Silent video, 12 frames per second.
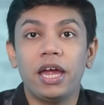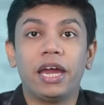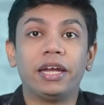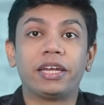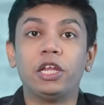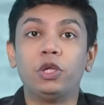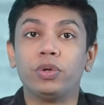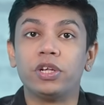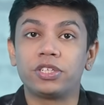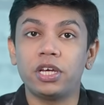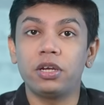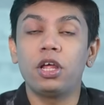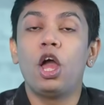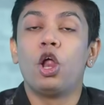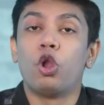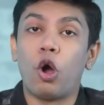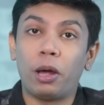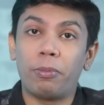Intel Unison,
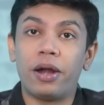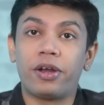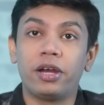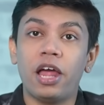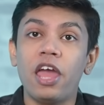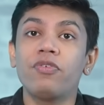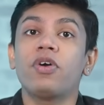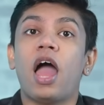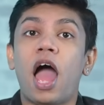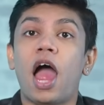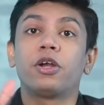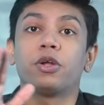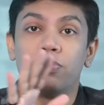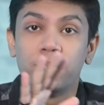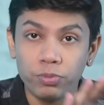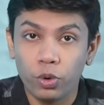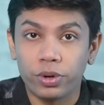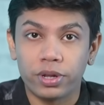longer battery life, and
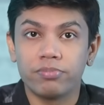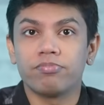more.